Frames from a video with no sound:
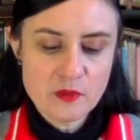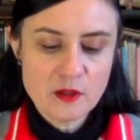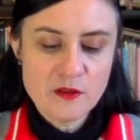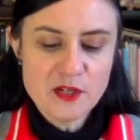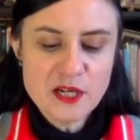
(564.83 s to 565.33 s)

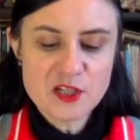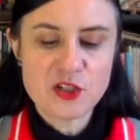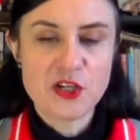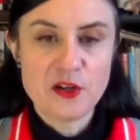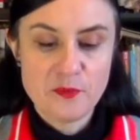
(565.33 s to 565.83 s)
The next
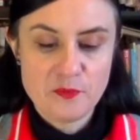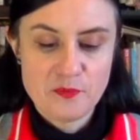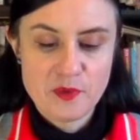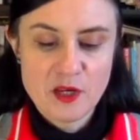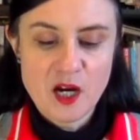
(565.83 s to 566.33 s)
year,
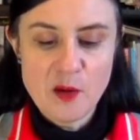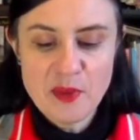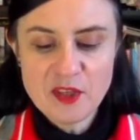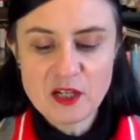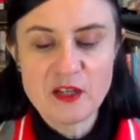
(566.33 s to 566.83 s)
I'm at the
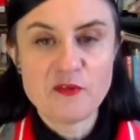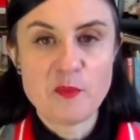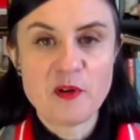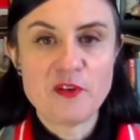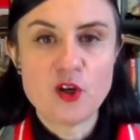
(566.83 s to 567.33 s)
cliff
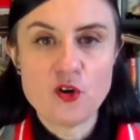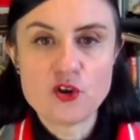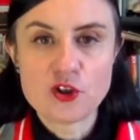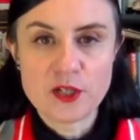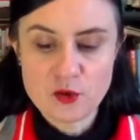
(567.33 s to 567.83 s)
above the
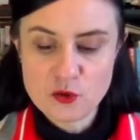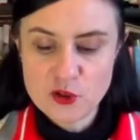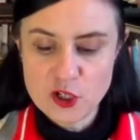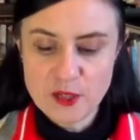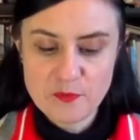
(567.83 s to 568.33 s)
ocean in
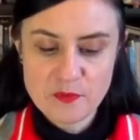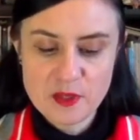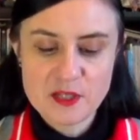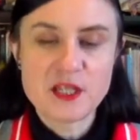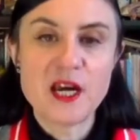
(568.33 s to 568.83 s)
Coogee,
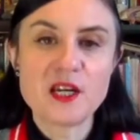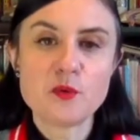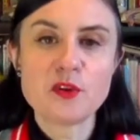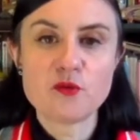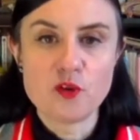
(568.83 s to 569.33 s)
standing with
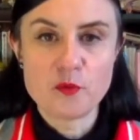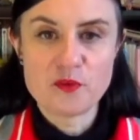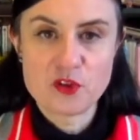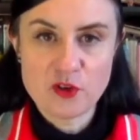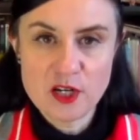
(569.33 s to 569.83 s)
a group of
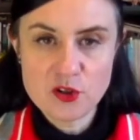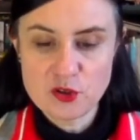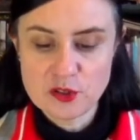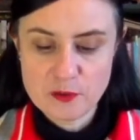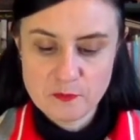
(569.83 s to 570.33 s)

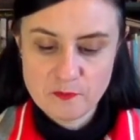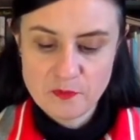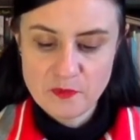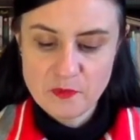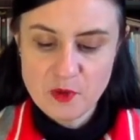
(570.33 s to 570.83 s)
strangers.
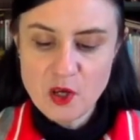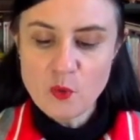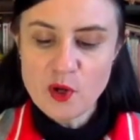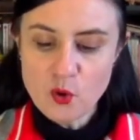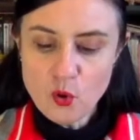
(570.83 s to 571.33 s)

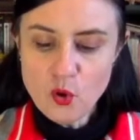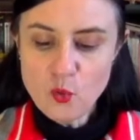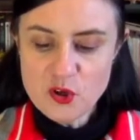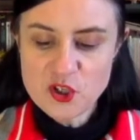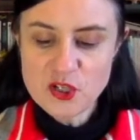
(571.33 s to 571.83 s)
We are all
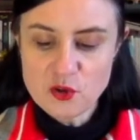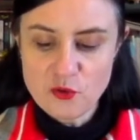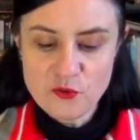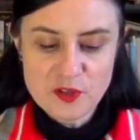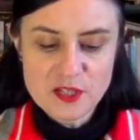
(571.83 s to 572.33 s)
watching
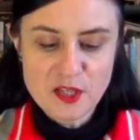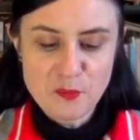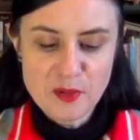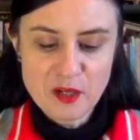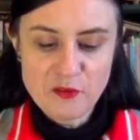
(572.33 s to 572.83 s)
dolphins in the
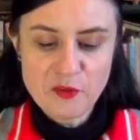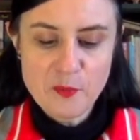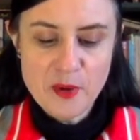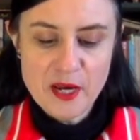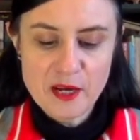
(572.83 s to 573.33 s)
middle of the
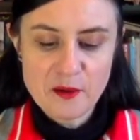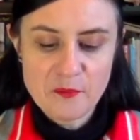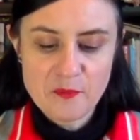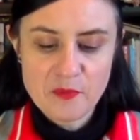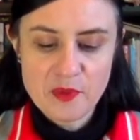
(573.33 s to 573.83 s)
bay,
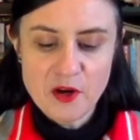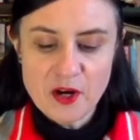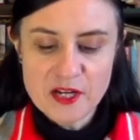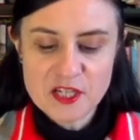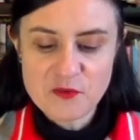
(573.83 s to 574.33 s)

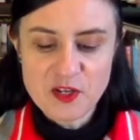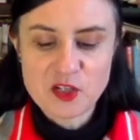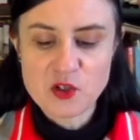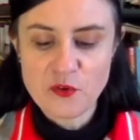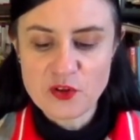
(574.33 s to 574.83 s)
eyes fixed
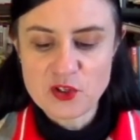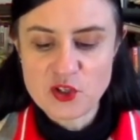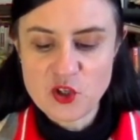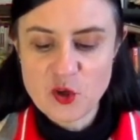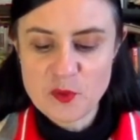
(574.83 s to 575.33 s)
on the
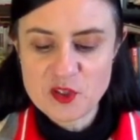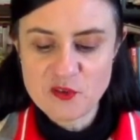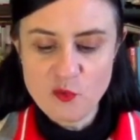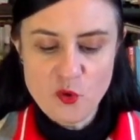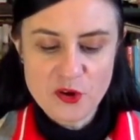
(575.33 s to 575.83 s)
disturbance of
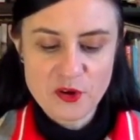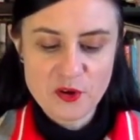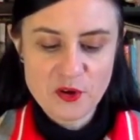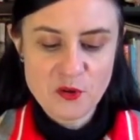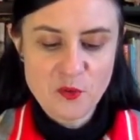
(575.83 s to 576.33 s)
water,
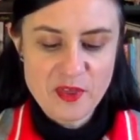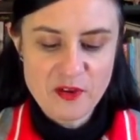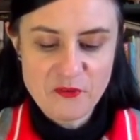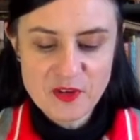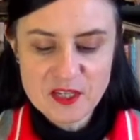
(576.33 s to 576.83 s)
where their
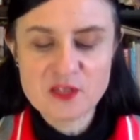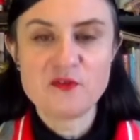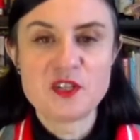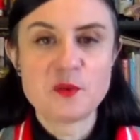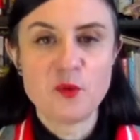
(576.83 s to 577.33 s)
fins are
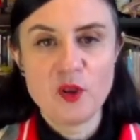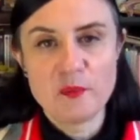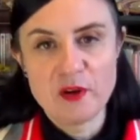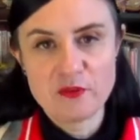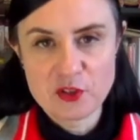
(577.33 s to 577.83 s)
visible
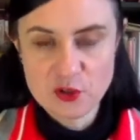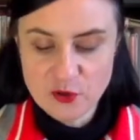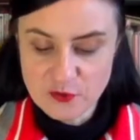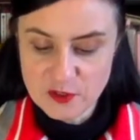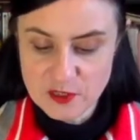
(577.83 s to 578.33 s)
above the
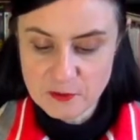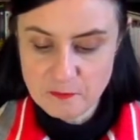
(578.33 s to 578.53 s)
surface.